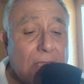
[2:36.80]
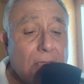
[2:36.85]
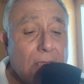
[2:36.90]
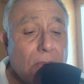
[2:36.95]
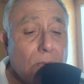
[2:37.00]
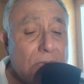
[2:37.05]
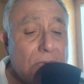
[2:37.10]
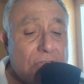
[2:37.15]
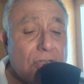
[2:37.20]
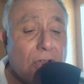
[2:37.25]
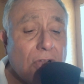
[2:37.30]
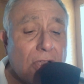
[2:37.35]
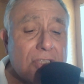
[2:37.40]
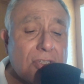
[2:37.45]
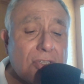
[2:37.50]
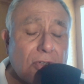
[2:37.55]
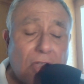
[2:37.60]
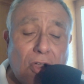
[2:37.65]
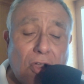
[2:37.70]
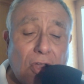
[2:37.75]
we should
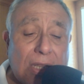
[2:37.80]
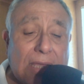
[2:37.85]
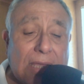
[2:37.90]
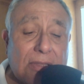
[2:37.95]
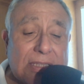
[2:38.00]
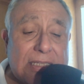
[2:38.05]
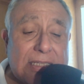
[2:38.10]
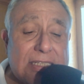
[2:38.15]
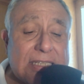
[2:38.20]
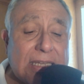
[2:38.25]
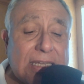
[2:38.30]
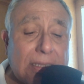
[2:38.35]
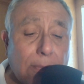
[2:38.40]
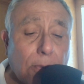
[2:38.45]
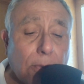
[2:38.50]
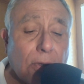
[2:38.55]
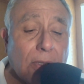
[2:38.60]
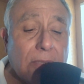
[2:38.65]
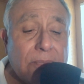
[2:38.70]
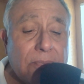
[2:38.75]
also call out these
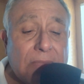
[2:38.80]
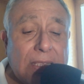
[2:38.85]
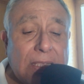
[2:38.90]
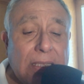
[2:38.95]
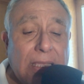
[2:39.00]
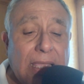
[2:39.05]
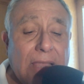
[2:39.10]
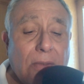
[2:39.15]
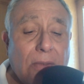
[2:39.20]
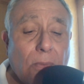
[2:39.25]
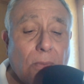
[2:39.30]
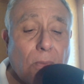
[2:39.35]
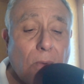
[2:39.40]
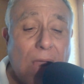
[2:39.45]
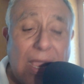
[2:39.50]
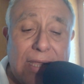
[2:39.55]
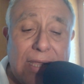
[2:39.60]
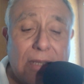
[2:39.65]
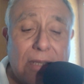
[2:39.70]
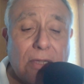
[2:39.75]
liberal and
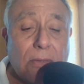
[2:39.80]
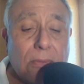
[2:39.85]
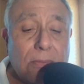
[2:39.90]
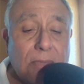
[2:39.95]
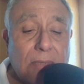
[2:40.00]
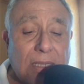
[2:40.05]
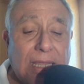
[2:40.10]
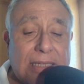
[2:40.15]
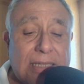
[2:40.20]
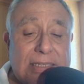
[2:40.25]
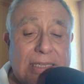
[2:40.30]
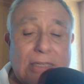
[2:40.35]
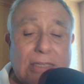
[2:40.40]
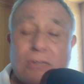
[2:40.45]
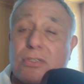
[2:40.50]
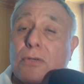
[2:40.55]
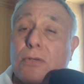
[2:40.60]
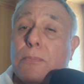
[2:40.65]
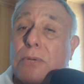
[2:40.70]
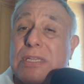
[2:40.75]
rhino
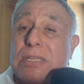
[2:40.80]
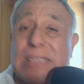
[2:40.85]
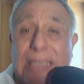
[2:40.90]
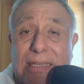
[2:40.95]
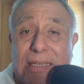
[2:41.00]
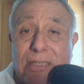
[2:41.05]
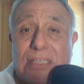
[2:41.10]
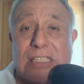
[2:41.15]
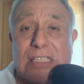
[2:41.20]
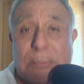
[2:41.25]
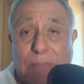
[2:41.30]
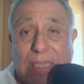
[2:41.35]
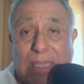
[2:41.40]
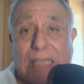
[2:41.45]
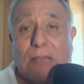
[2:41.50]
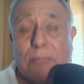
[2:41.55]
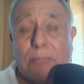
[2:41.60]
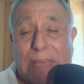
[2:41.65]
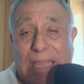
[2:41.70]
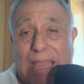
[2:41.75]
Latinos who pretend to
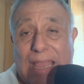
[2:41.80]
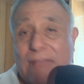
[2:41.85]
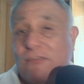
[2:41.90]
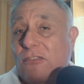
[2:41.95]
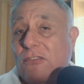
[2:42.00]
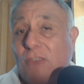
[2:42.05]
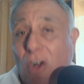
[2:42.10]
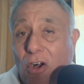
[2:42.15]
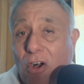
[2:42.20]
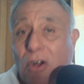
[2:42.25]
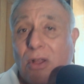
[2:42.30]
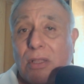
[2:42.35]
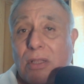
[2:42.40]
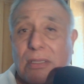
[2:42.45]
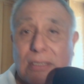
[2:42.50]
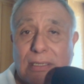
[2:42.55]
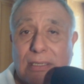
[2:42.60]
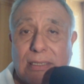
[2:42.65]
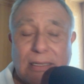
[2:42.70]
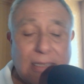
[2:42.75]
speak on behalf of all
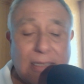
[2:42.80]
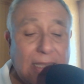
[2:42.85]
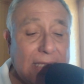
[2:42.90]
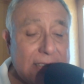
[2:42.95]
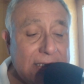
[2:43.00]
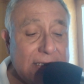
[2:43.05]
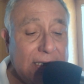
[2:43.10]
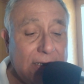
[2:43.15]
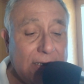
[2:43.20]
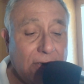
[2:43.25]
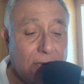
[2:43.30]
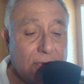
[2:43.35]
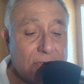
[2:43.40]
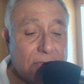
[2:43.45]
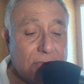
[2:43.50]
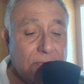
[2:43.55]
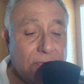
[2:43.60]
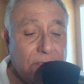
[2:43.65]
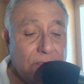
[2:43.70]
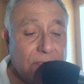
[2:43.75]
Latinos.